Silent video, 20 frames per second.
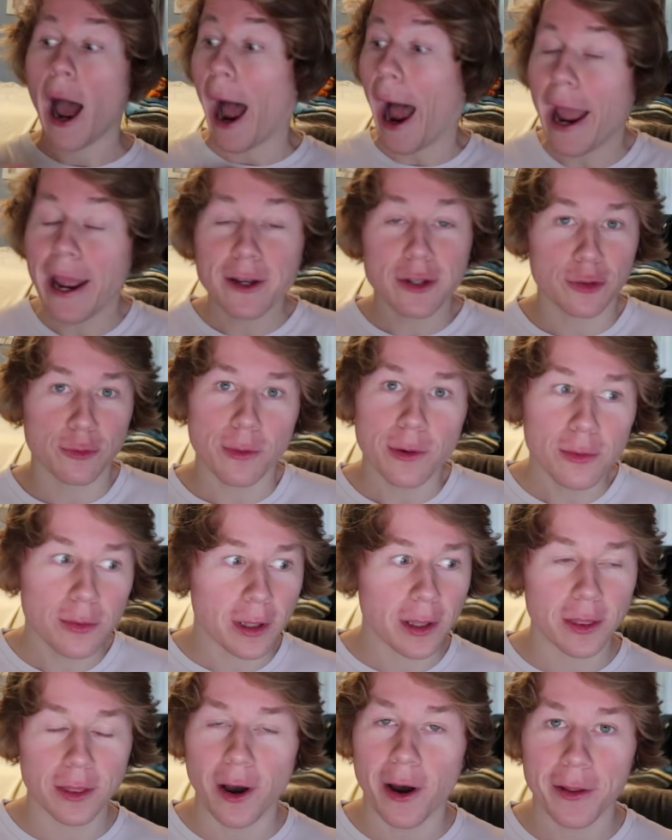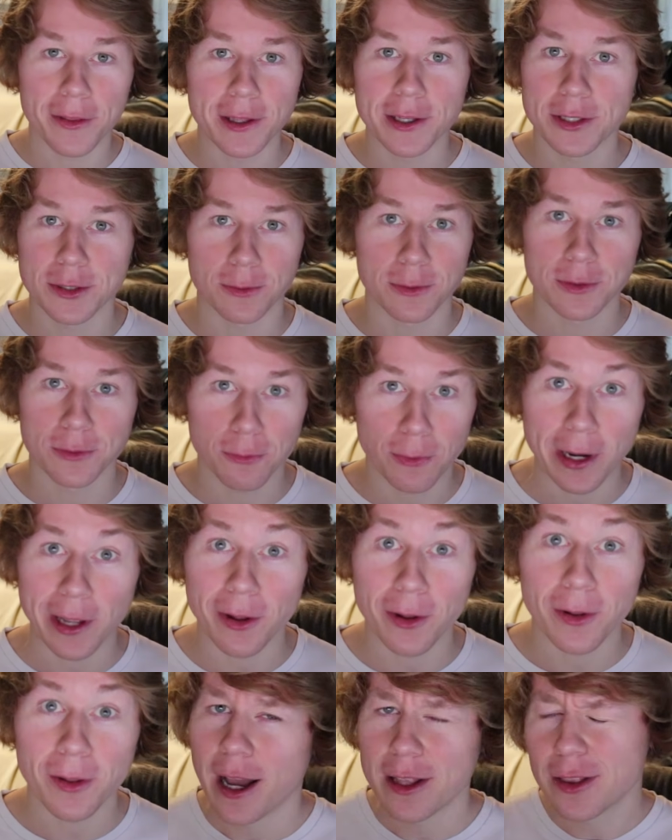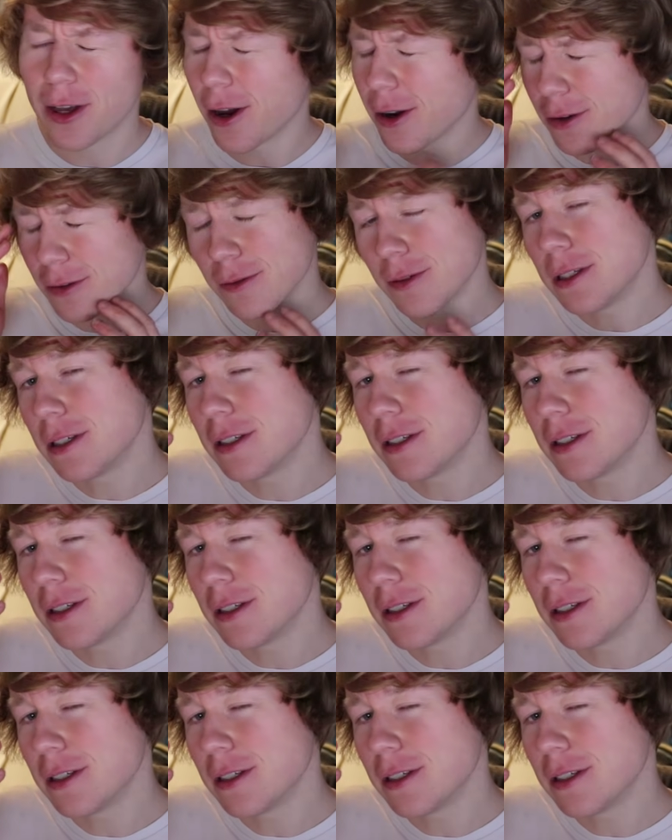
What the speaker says: I truly thought this was real. I thought,